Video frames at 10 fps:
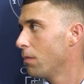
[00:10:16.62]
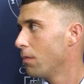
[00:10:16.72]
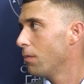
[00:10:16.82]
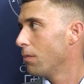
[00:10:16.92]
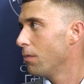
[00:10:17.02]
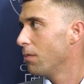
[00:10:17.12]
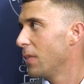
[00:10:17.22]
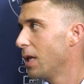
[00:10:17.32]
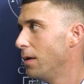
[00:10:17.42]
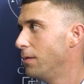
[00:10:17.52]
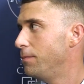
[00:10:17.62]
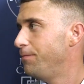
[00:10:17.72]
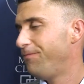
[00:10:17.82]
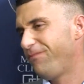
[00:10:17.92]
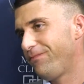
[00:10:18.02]
Is that kind of the operating
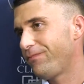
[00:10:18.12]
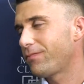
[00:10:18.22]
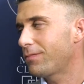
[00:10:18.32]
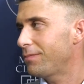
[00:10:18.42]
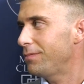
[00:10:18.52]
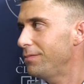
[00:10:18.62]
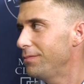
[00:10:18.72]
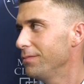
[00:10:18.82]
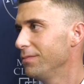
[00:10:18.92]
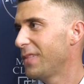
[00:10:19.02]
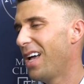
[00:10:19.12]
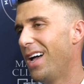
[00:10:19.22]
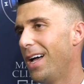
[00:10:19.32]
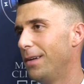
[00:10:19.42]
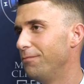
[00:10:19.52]
assumption that he's going to be
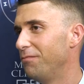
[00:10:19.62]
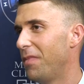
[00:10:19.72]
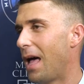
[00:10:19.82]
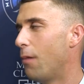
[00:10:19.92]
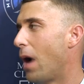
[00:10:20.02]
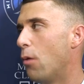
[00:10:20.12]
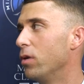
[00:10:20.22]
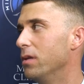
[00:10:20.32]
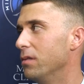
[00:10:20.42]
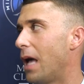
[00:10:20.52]
starting there?